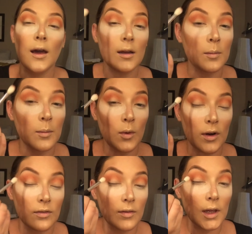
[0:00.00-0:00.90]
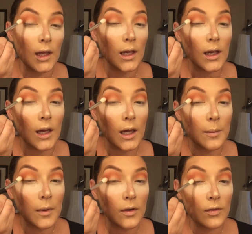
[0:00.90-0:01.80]
On a Morphe
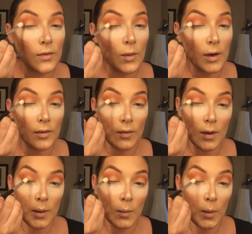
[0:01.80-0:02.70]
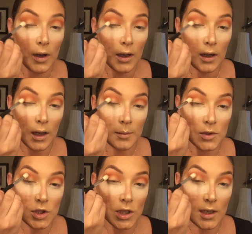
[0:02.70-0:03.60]
M441, I'm
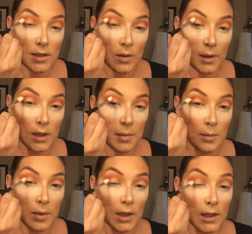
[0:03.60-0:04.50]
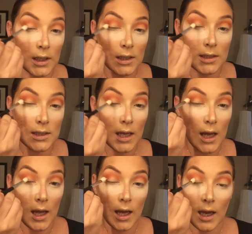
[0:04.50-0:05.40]
just going to be putting this
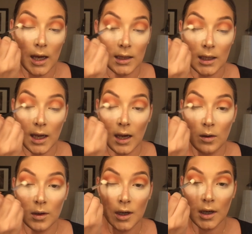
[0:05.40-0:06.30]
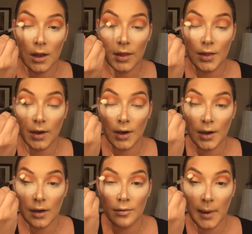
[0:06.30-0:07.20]
on the outer third
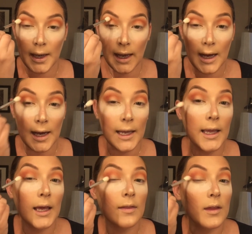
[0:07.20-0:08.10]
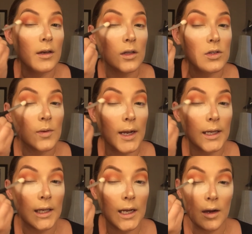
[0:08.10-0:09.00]
of my eye and then
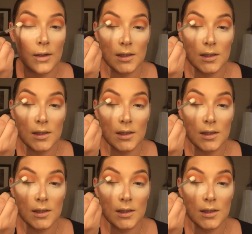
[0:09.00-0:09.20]
dragging it out